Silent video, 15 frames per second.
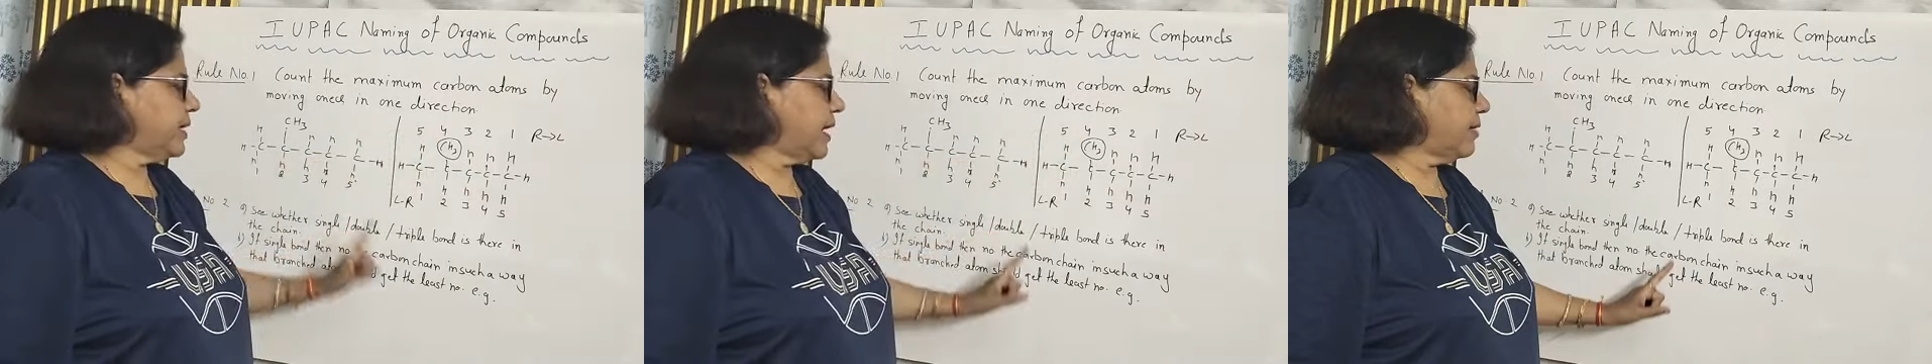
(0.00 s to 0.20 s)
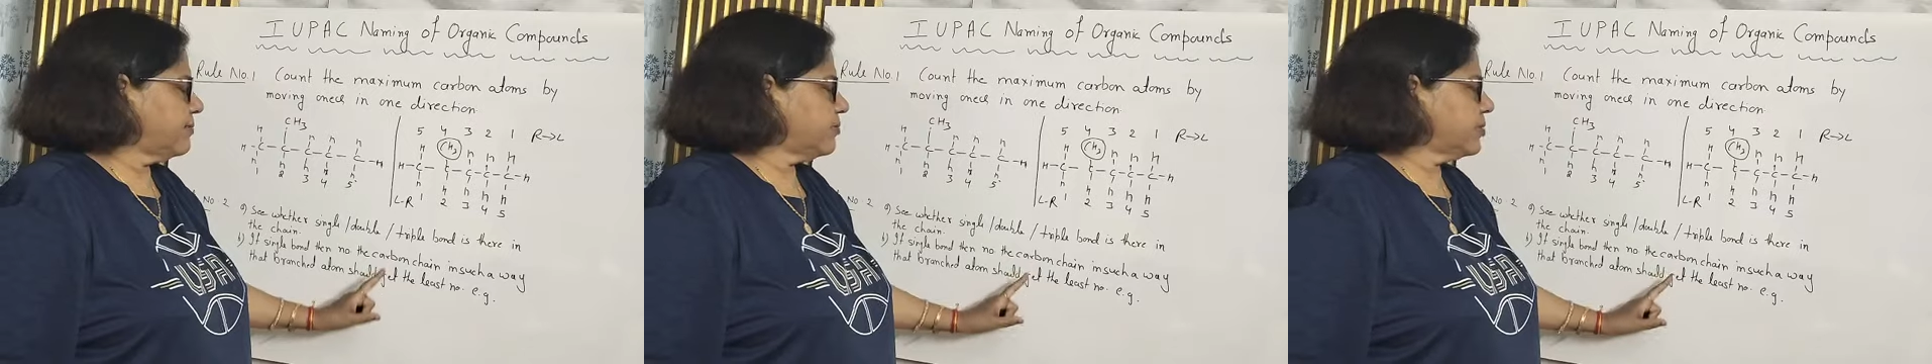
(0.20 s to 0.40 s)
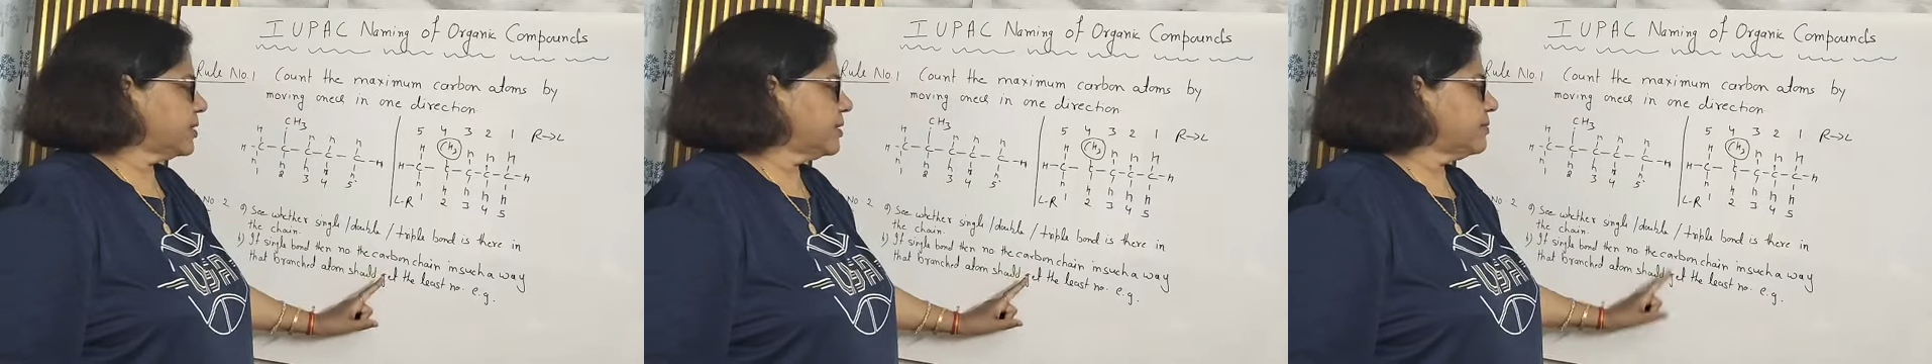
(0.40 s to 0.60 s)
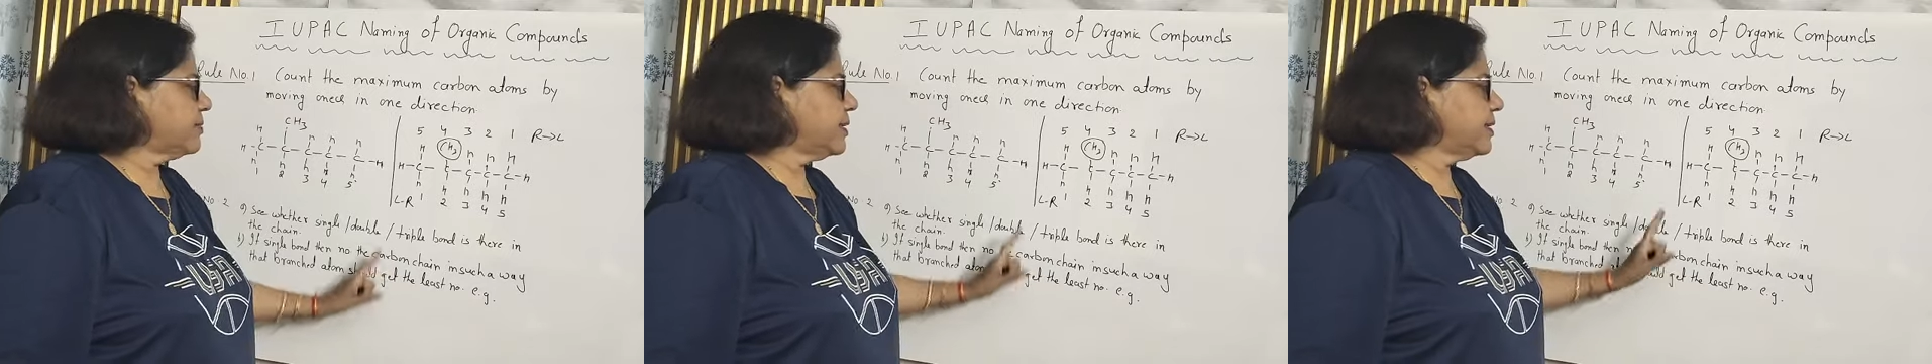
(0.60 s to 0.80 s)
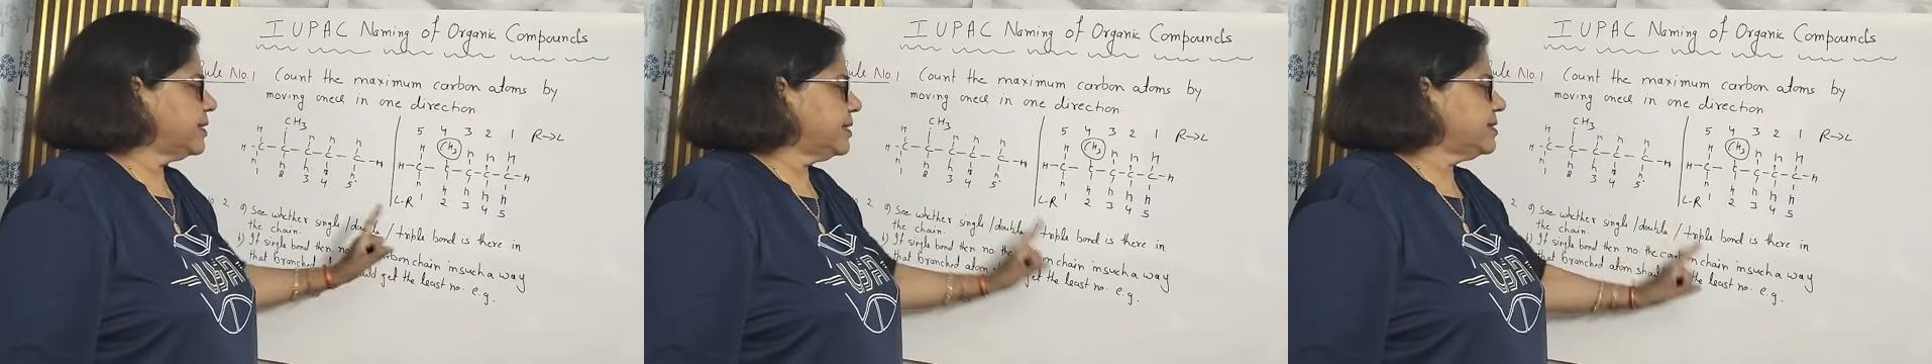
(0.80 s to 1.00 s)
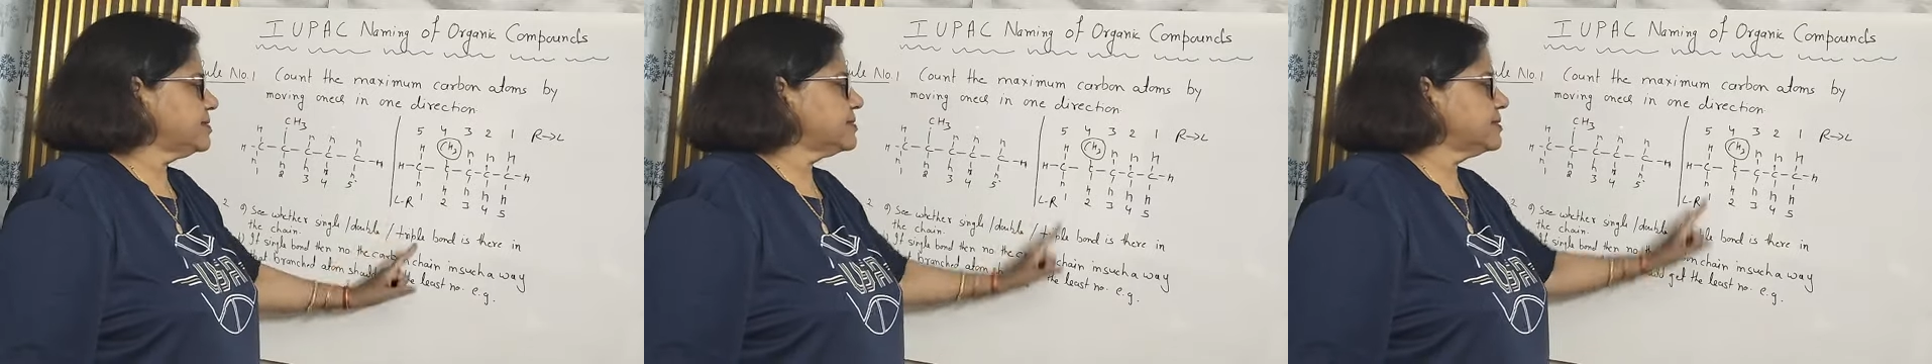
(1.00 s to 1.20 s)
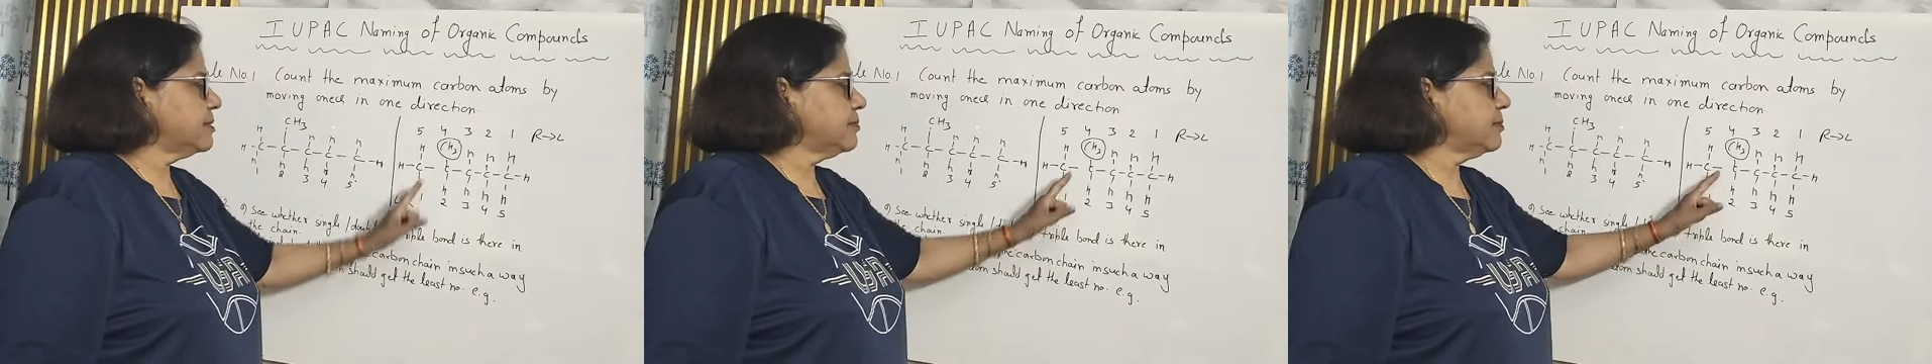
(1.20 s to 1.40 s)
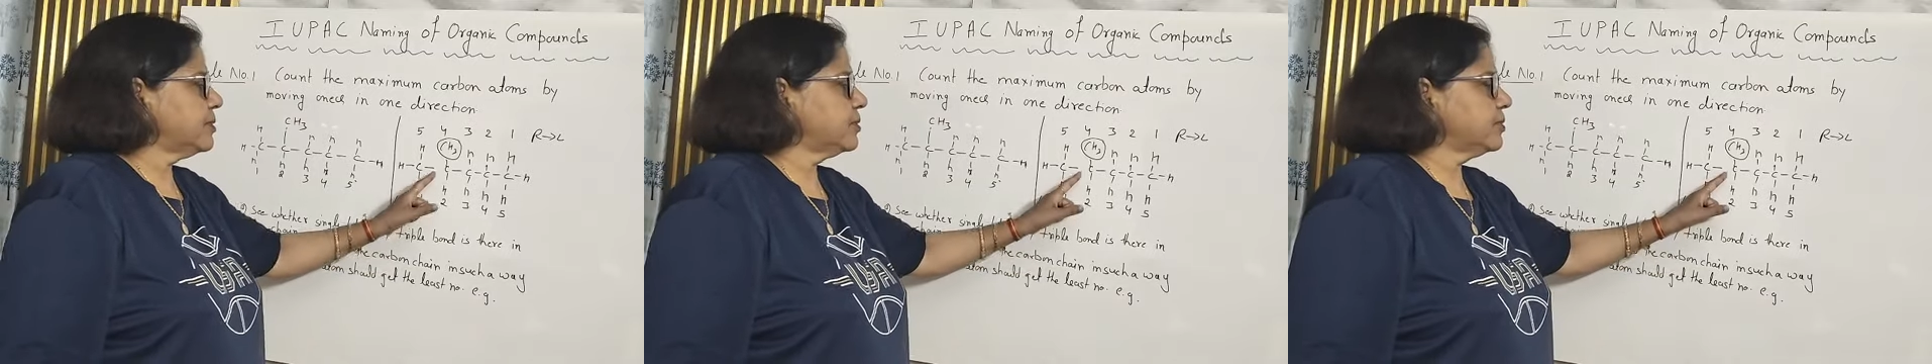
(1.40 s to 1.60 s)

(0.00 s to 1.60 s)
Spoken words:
have to give the least number